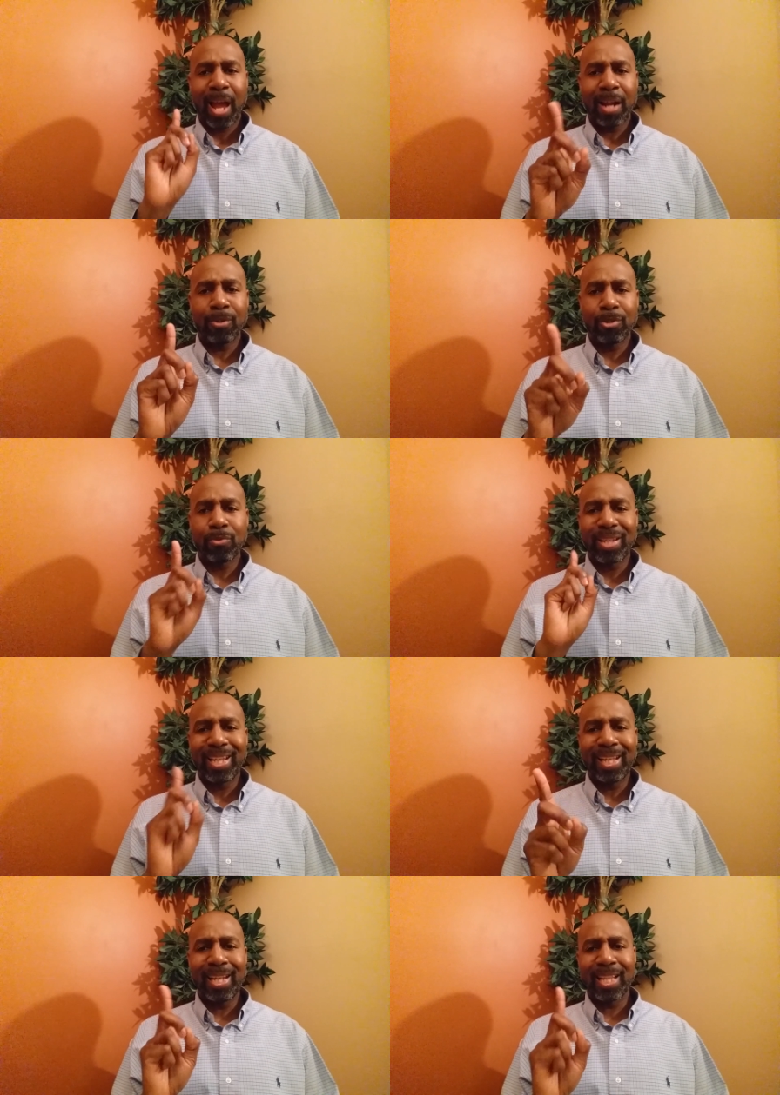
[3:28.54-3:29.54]
I don't do
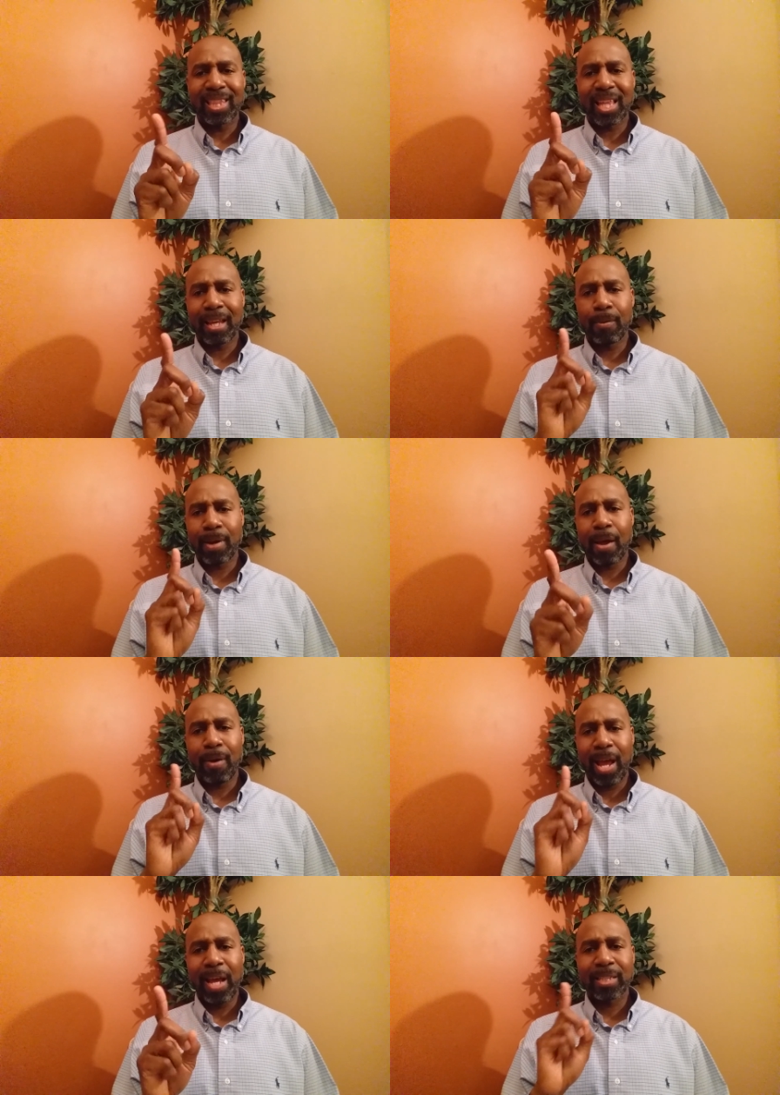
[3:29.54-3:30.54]
anything
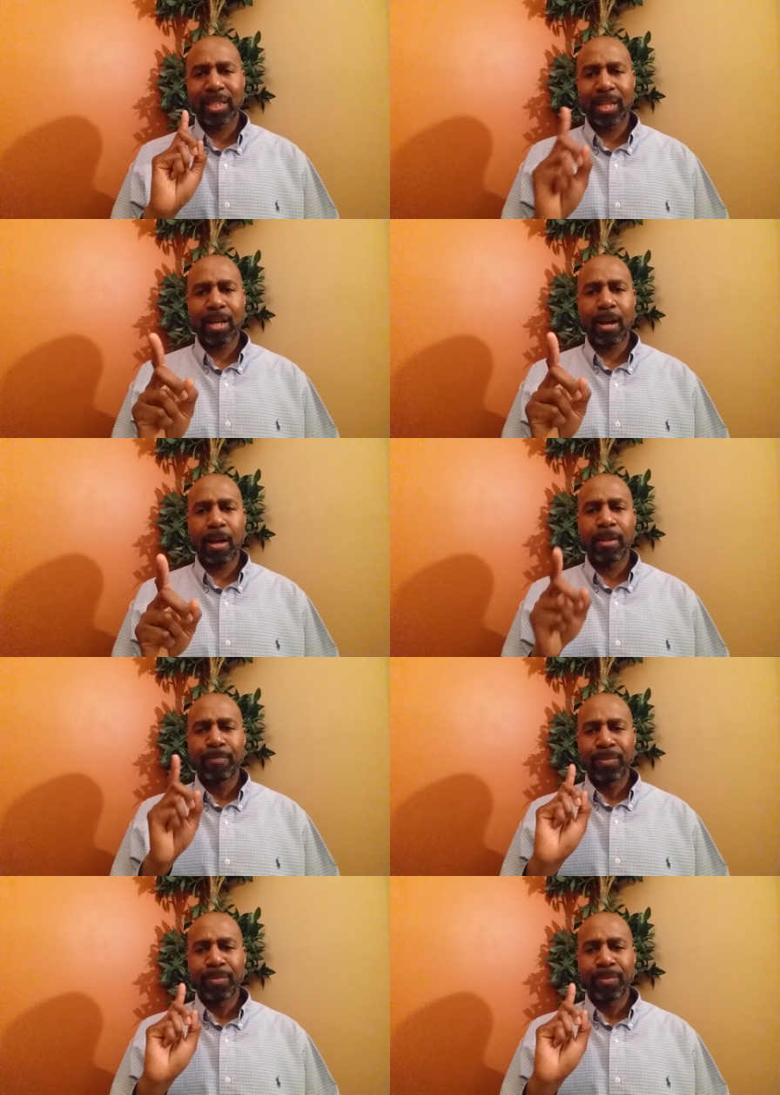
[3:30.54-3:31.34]
without asking God.